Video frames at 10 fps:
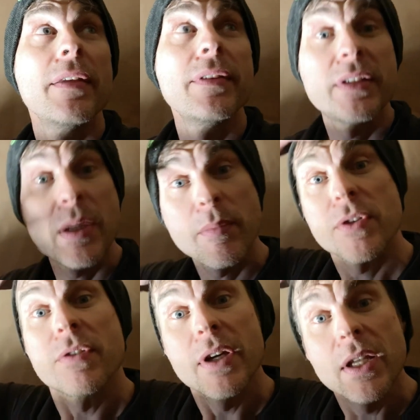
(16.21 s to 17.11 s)
The
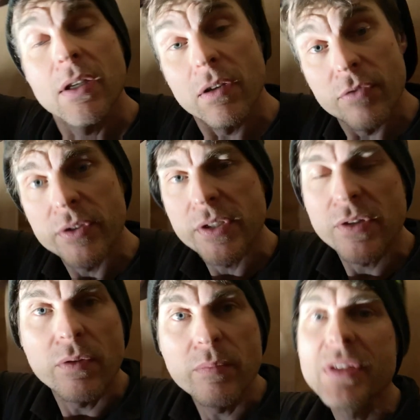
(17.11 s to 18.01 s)
temperature in here, I've got
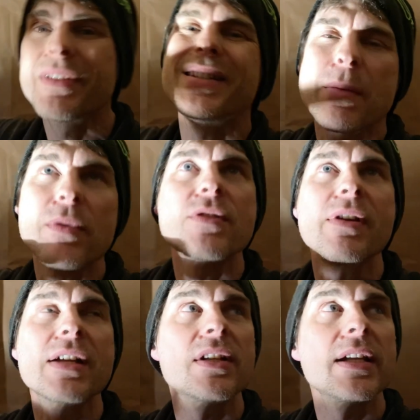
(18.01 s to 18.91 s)
this on, but the
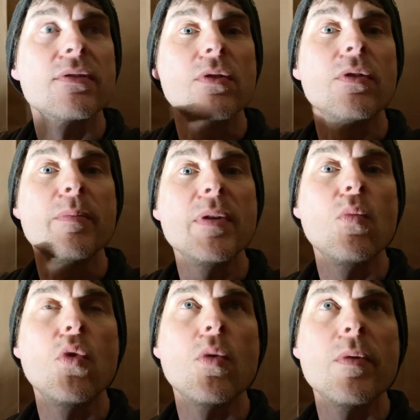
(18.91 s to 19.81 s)
temperature actually has gotten a bit
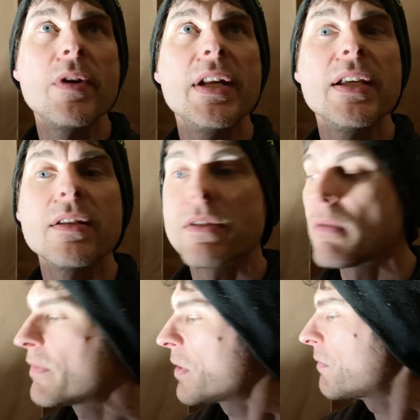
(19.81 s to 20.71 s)
warmer in here,
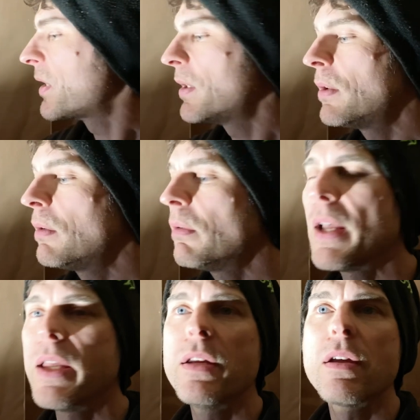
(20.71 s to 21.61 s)
so if I run a little
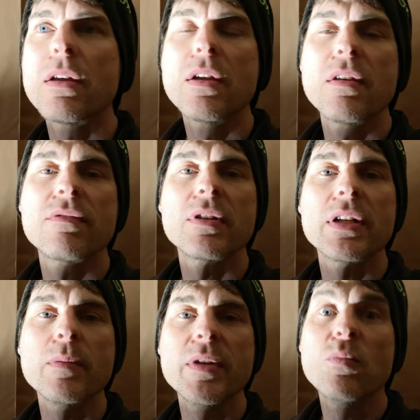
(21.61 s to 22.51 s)
heater for a
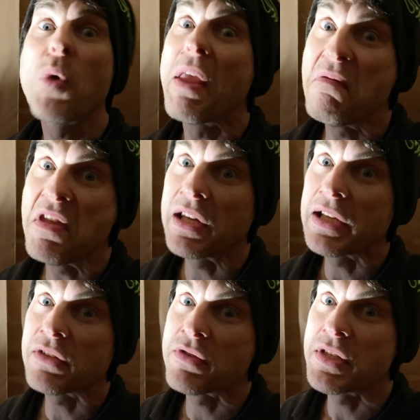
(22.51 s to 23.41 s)
little bit, when the
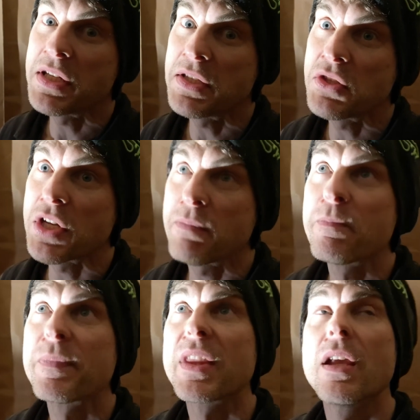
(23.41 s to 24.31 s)
electricity's cheap,
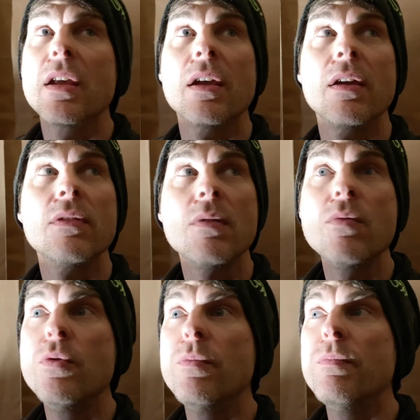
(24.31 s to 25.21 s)
the
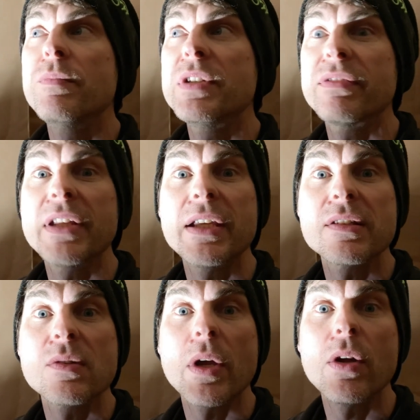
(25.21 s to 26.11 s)
room definitely
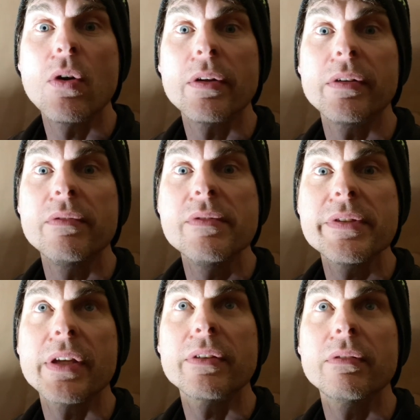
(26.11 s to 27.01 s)
gets quite hot and
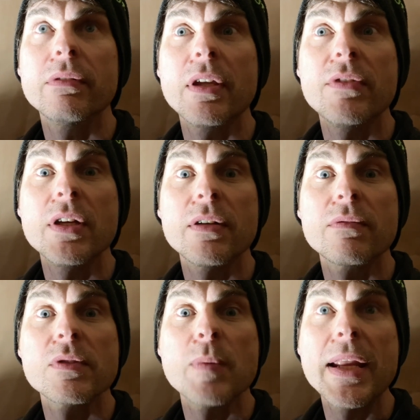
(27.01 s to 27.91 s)
start to even get
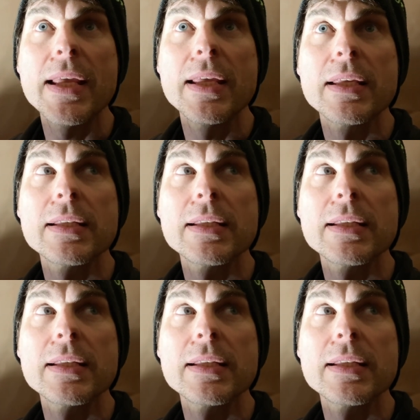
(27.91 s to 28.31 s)
sweaty.